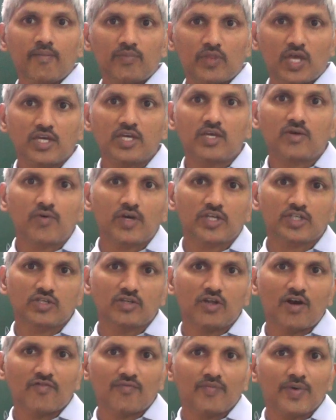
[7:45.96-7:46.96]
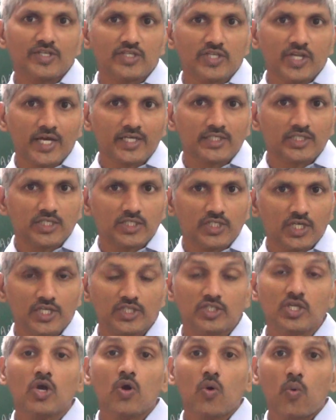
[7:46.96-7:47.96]
The equation of major axis
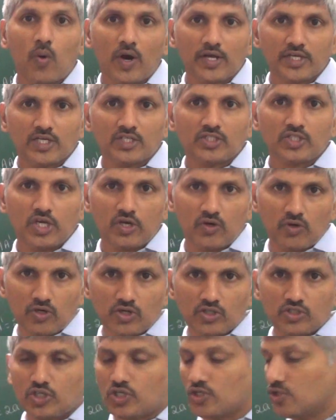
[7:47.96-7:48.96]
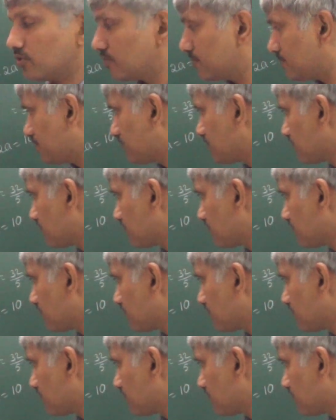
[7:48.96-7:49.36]
is y is equal to 0.